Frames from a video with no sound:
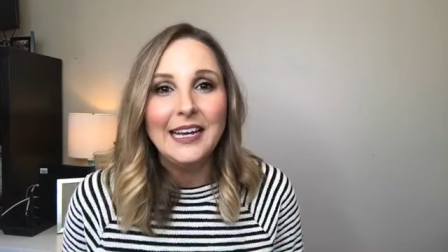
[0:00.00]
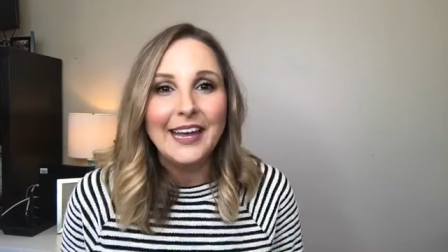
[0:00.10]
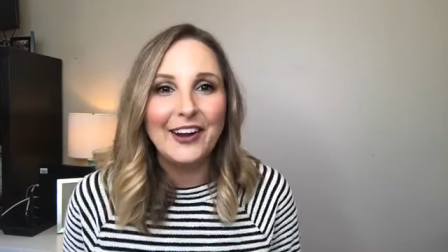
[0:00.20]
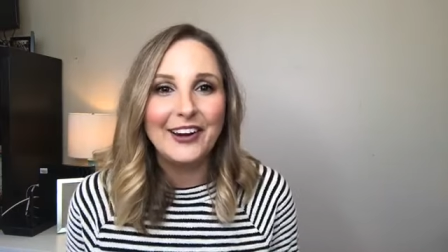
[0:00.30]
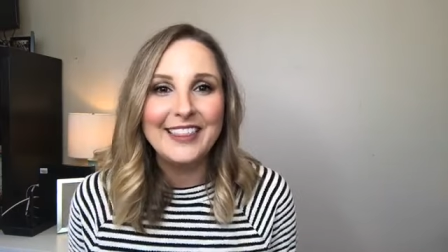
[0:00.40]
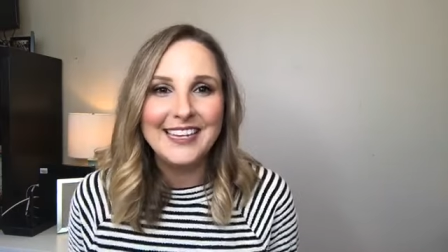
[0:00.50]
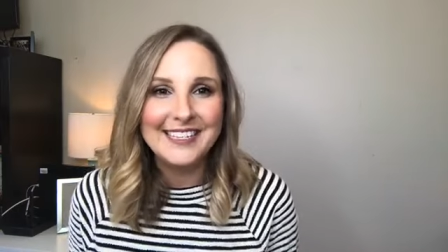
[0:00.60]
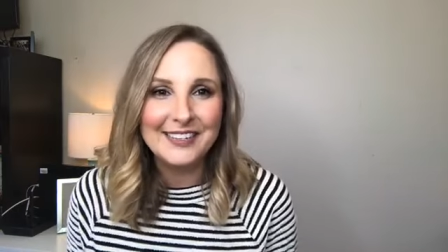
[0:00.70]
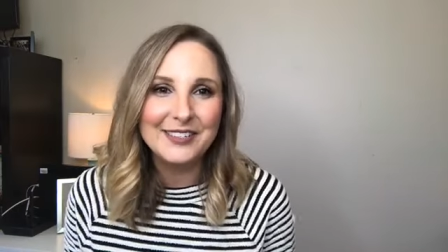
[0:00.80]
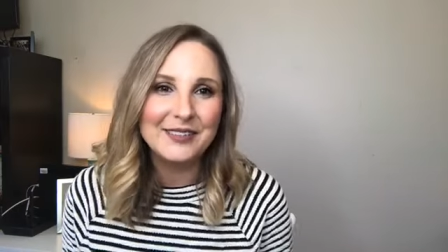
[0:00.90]
Carrie, that
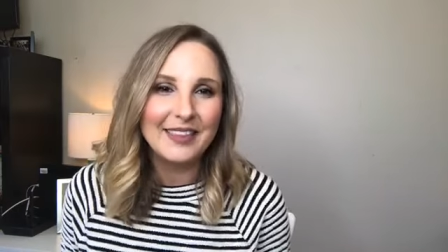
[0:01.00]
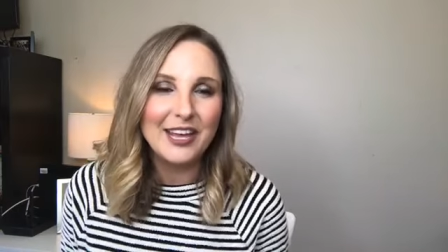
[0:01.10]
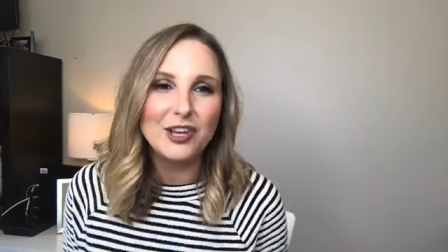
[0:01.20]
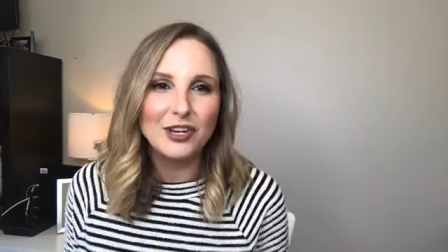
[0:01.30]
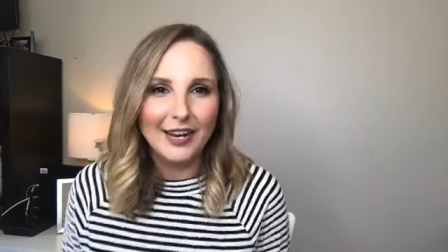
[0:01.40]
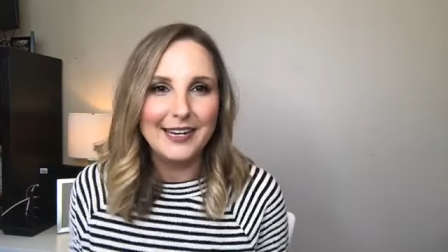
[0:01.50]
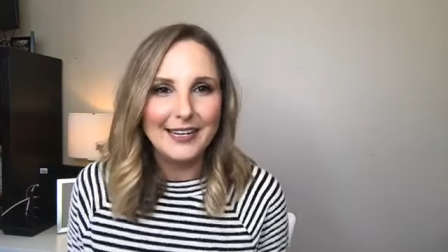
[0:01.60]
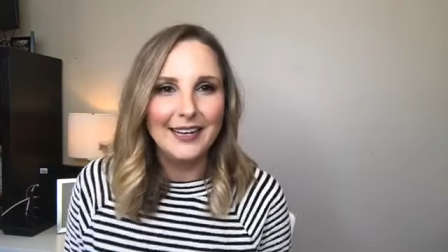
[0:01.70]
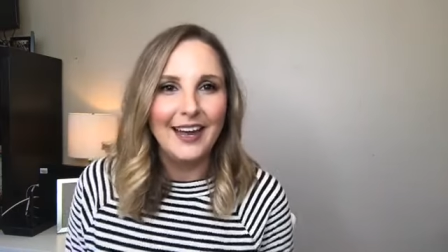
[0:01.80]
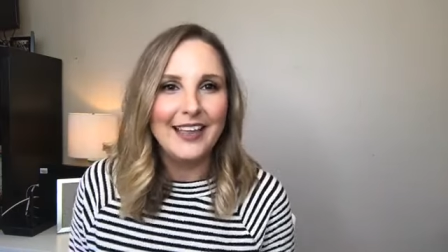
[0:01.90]
sounds like a good
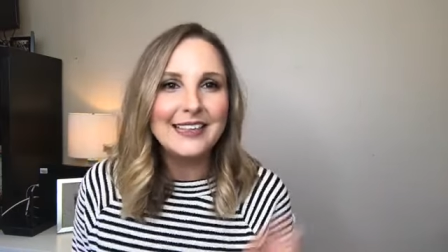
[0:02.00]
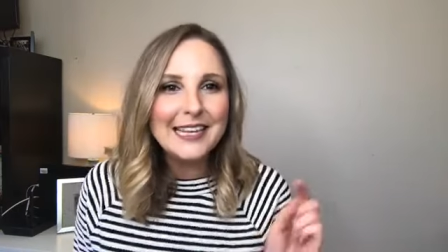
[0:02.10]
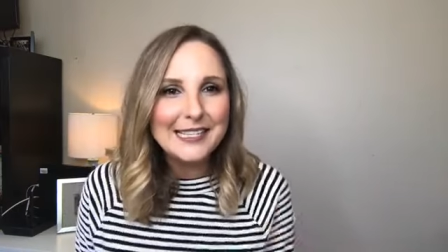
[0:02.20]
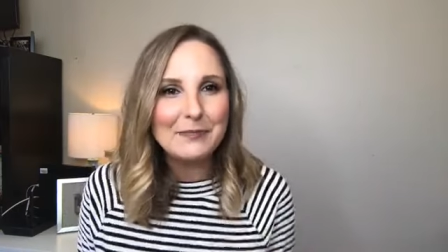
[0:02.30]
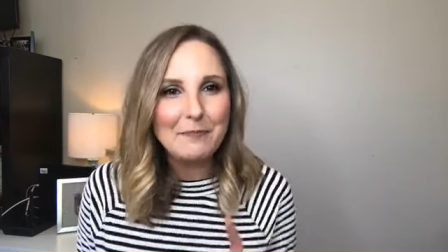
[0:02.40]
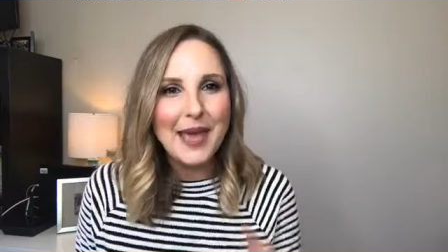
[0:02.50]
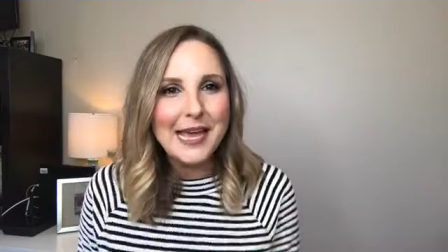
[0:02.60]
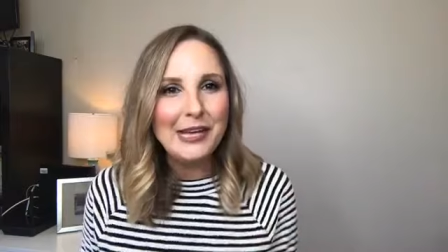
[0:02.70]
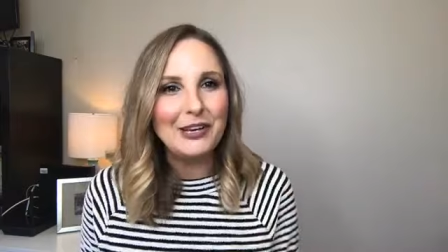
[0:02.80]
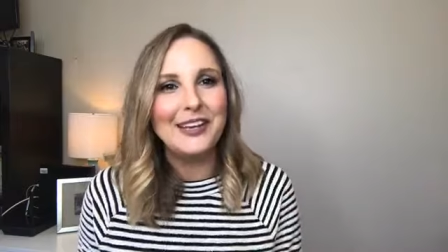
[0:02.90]
idea. I think
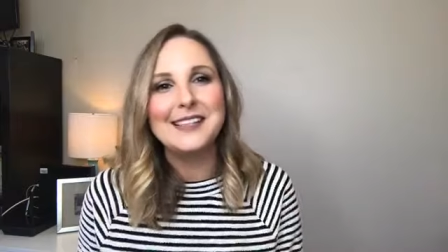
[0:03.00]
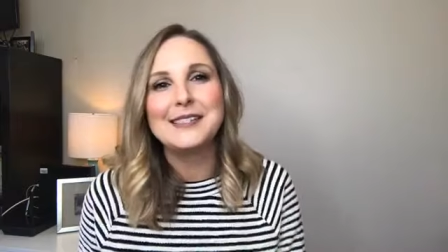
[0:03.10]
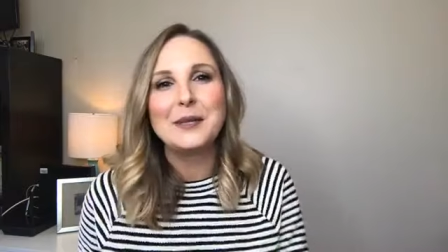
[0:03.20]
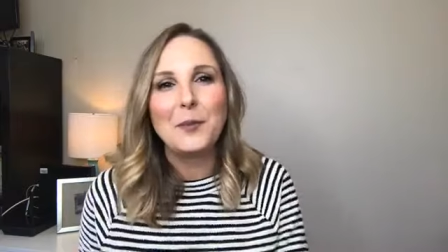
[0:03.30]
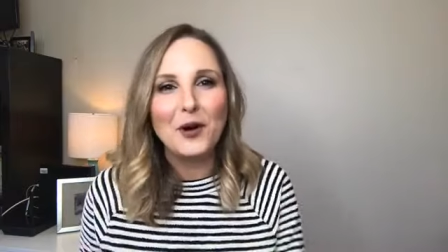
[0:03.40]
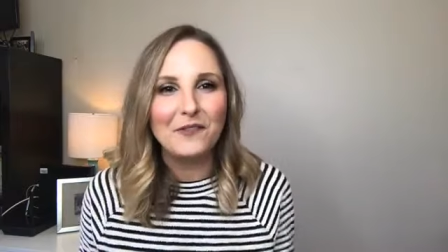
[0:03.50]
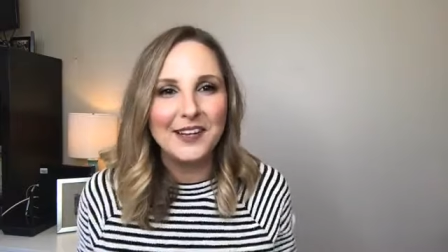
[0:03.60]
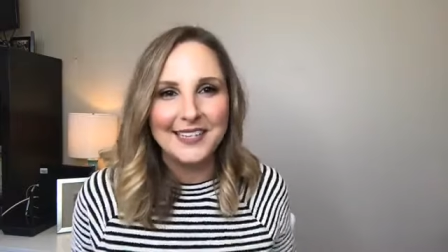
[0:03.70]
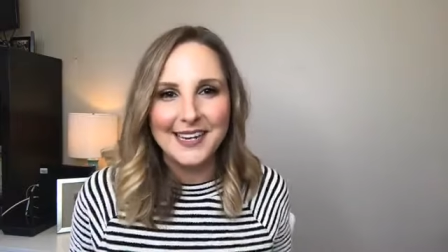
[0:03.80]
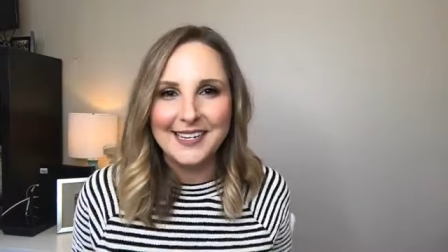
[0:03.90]
baking cookies is a
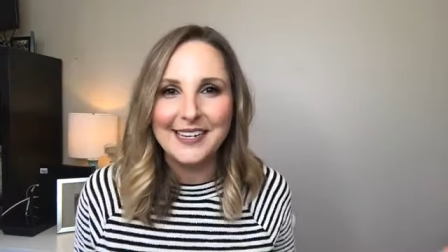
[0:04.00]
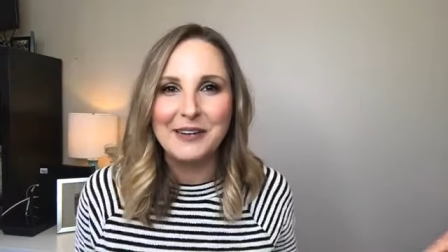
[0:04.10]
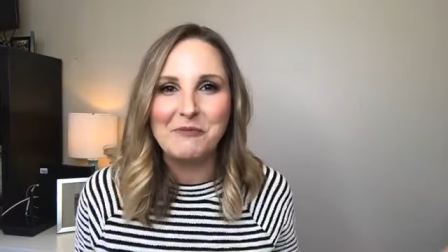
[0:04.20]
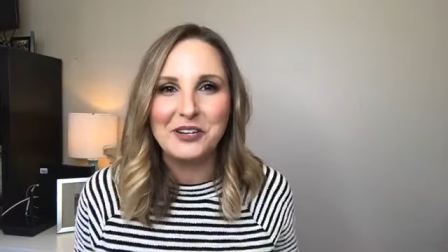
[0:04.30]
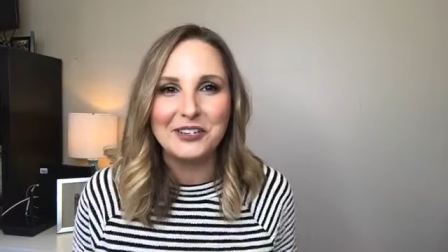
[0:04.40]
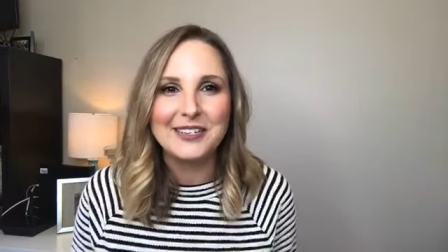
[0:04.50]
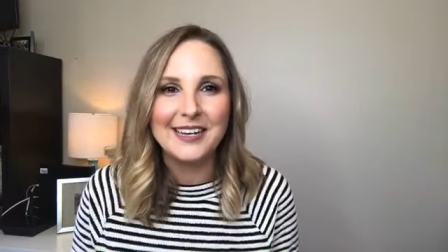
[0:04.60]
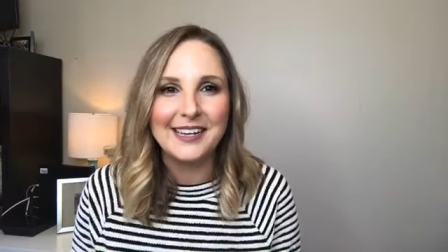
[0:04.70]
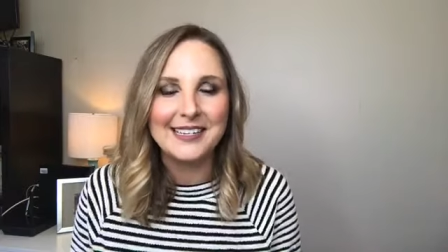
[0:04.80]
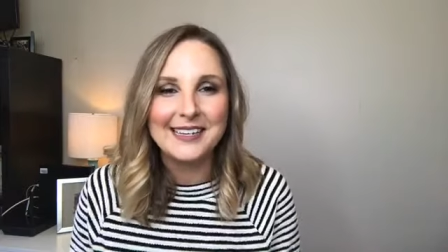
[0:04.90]
perfect idea when you're
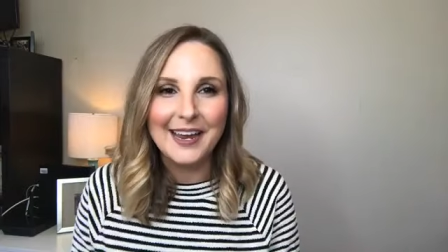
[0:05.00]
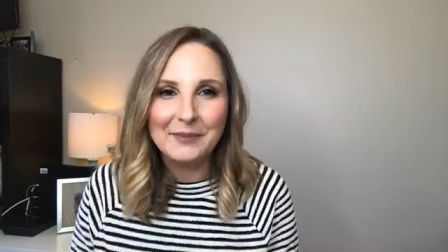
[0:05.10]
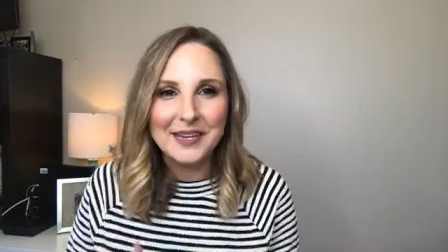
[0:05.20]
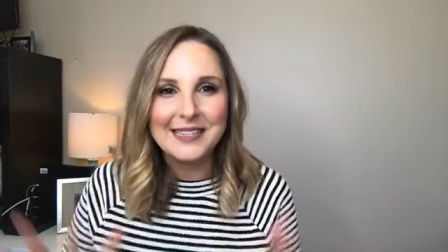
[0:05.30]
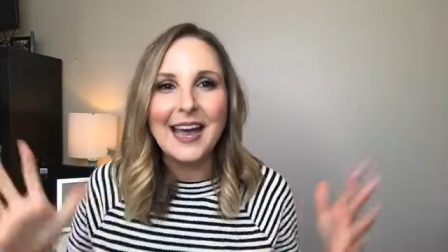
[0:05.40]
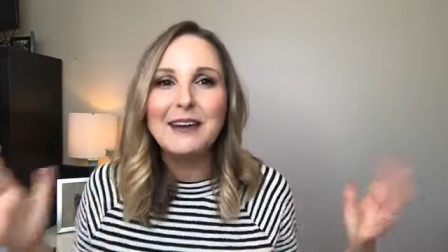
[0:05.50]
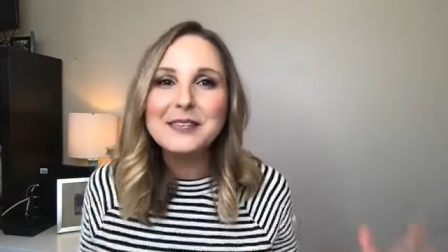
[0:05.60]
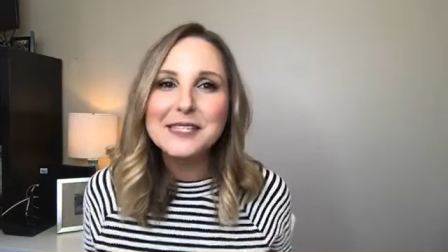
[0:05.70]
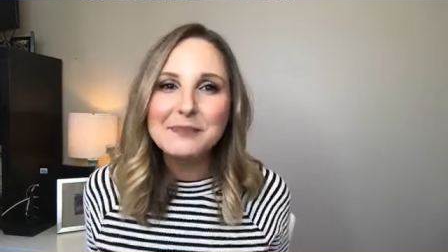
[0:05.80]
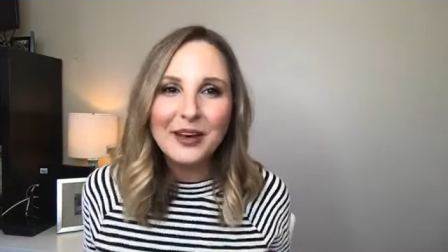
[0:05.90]
stuck inside. It makes the
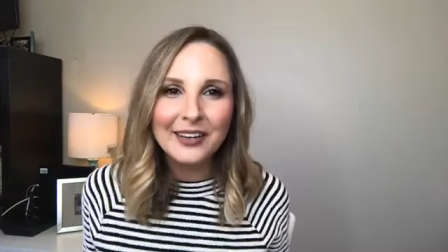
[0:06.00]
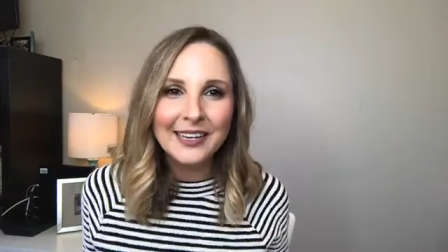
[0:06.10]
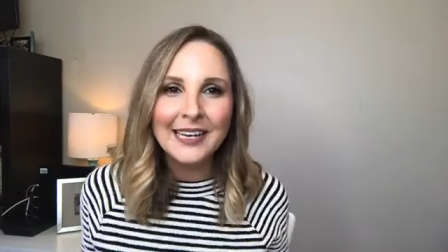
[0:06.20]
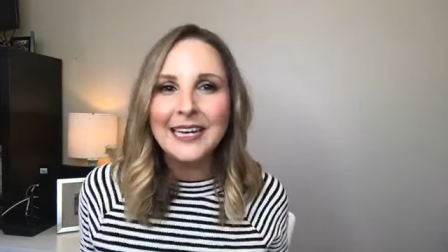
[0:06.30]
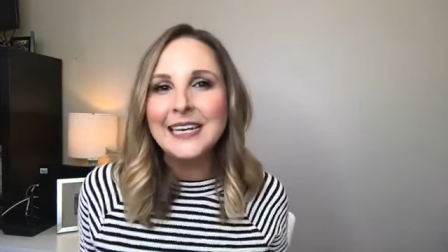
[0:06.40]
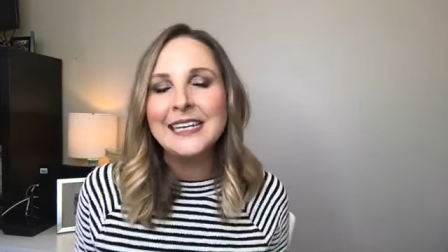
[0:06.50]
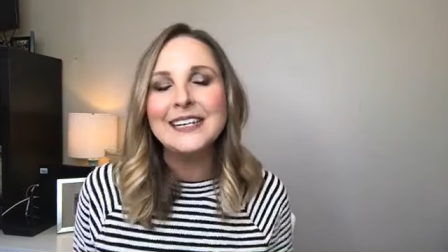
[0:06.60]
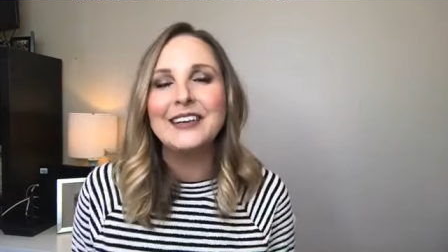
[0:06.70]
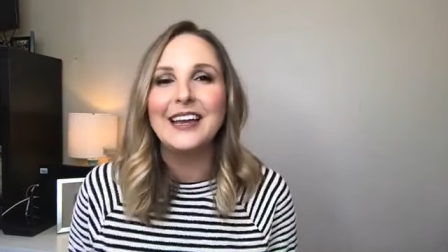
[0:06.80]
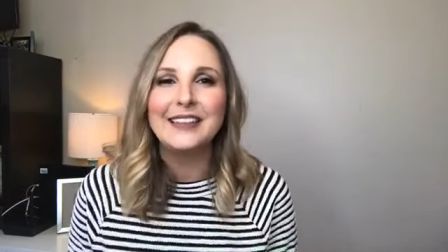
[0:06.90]
house smell
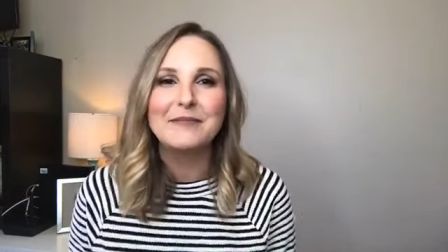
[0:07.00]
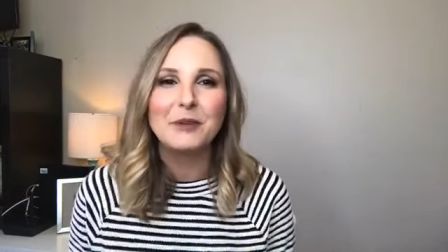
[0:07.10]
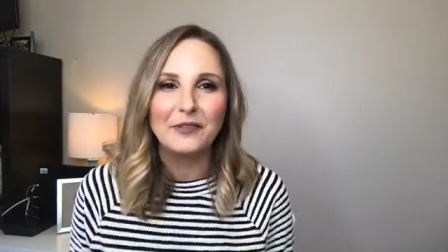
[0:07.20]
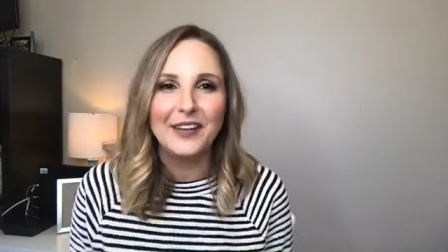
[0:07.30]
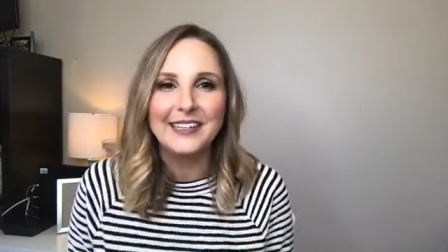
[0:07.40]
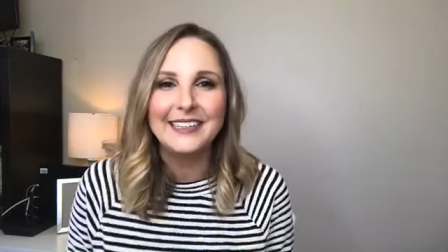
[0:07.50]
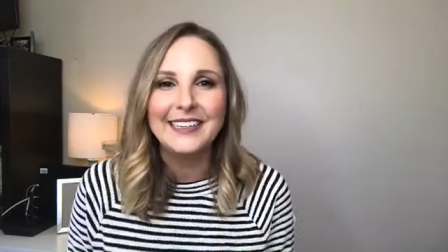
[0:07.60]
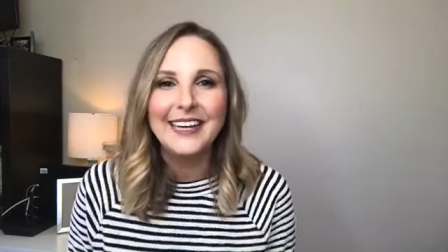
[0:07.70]
good. Perfect.